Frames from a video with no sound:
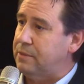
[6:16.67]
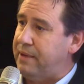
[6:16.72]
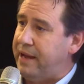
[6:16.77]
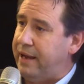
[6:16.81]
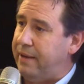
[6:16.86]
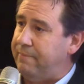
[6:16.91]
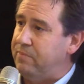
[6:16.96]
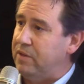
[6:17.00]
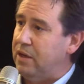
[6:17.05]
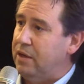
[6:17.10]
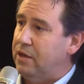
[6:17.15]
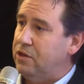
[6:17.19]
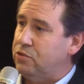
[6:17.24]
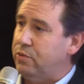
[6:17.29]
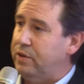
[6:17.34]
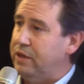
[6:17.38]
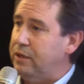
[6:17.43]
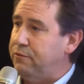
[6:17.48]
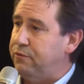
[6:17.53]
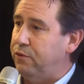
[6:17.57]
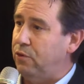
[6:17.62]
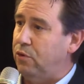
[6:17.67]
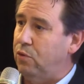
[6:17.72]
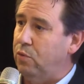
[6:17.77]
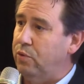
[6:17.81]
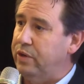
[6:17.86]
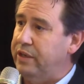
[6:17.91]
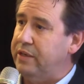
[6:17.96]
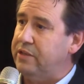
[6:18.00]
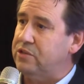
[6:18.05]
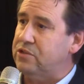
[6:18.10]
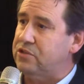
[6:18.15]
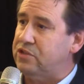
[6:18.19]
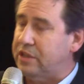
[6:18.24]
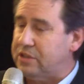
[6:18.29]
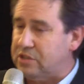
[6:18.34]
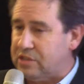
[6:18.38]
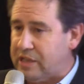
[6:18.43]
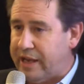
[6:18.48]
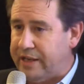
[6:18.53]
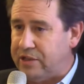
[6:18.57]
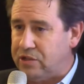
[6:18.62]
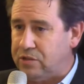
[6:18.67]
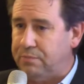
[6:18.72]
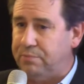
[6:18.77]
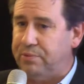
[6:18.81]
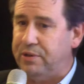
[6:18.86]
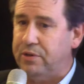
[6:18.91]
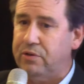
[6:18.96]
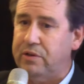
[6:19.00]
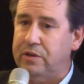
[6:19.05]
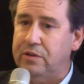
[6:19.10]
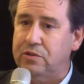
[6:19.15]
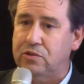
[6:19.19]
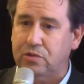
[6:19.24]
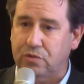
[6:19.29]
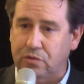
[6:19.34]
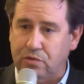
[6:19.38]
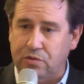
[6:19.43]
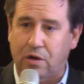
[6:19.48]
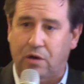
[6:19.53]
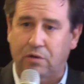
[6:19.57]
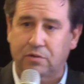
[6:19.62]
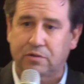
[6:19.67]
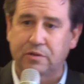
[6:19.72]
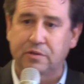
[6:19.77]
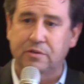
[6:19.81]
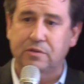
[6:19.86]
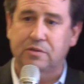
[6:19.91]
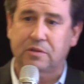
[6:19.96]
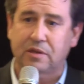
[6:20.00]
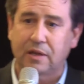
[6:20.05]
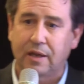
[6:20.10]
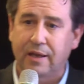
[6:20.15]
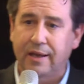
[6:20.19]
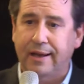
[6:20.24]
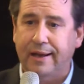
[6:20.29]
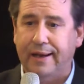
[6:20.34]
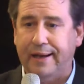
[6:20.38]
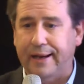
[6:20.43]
about 24 weeks gestation period, 2 doctors,